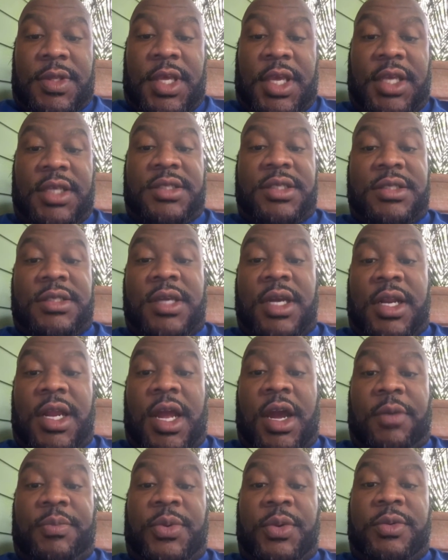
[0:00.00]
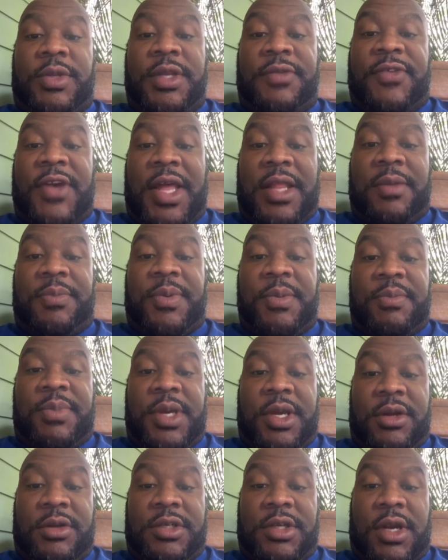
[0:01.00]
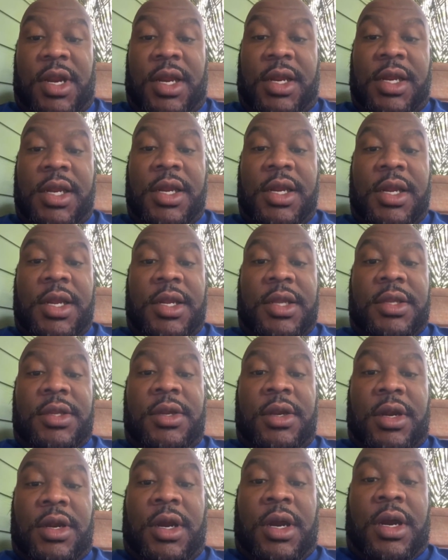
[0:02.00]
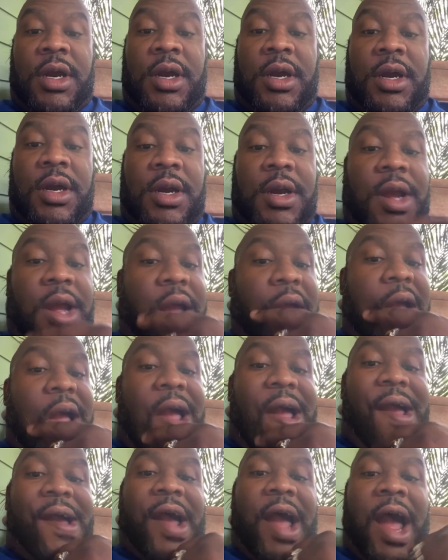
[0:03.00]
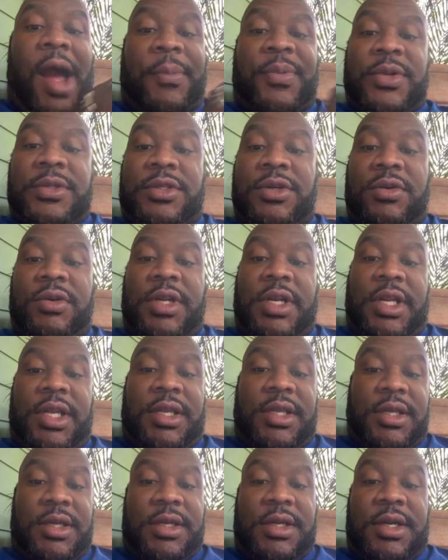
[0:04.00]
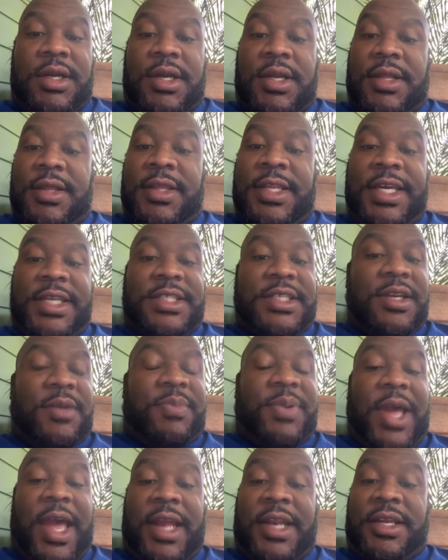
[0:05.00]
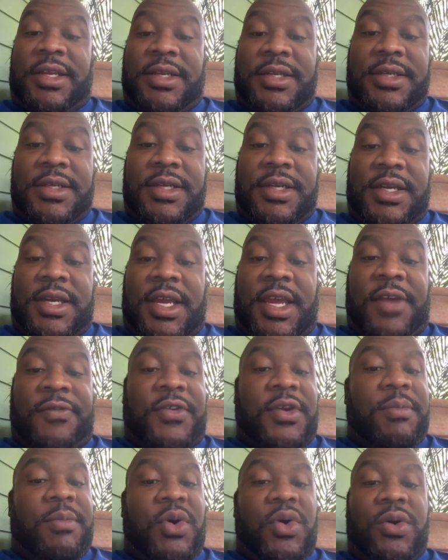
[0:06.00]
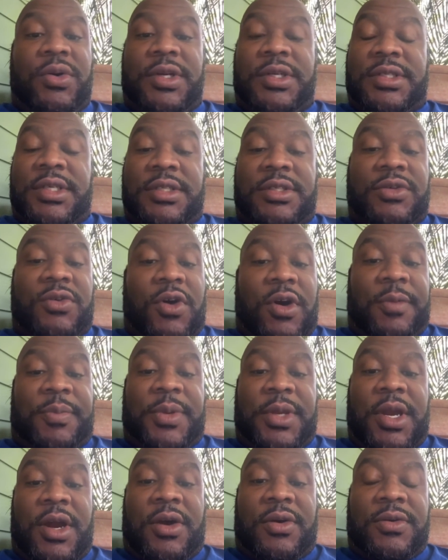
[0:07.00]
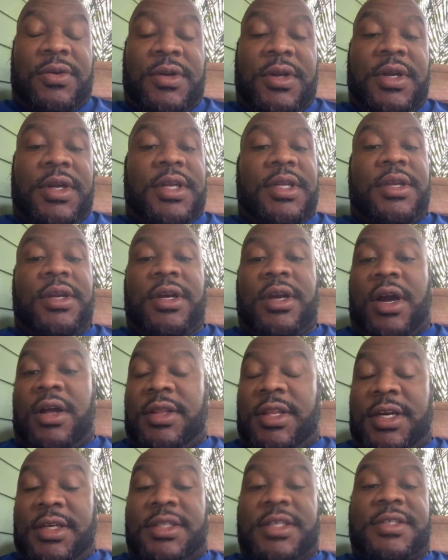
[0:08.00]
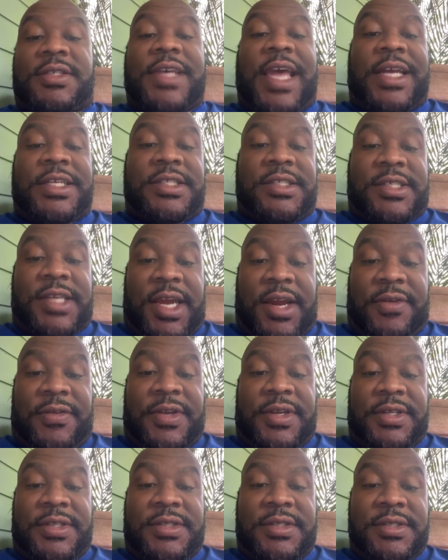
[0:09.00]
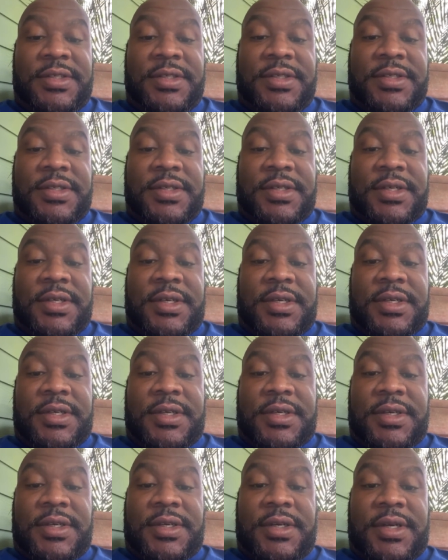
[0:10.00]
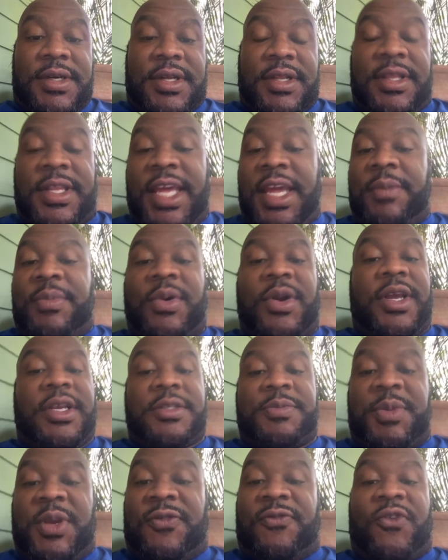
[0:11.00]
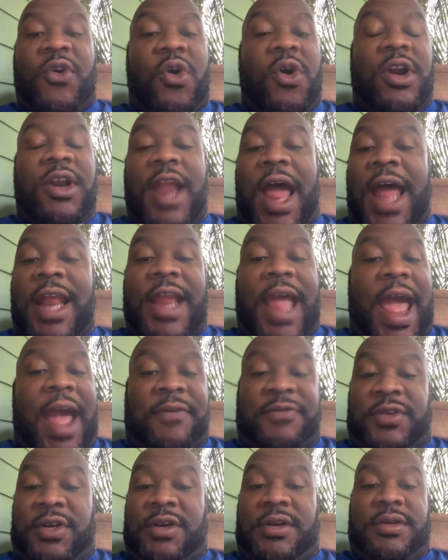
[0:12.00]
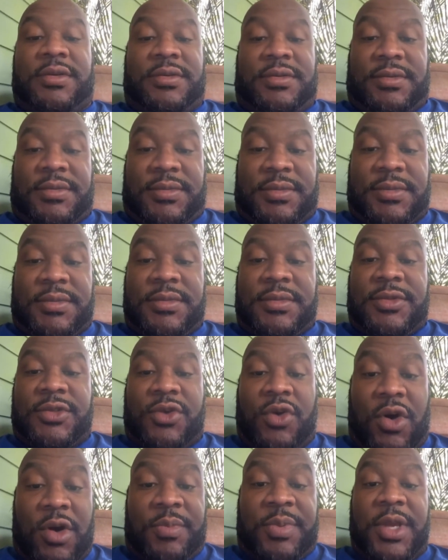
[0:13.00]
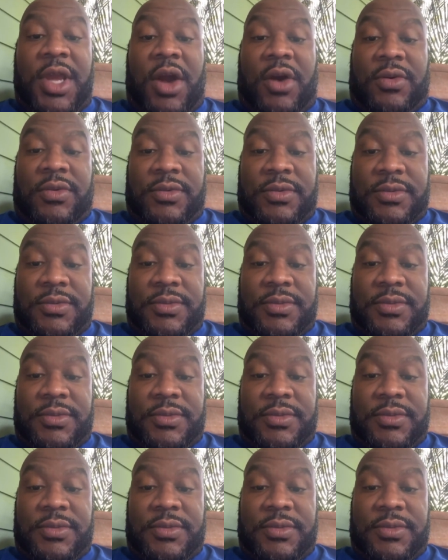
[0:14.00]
Things that's going to help you develop and build your opportunity. Legion of Petty. If your moon is in Scorpio, you're going to look to Sagittarius. Libra is before, not after Scorpio.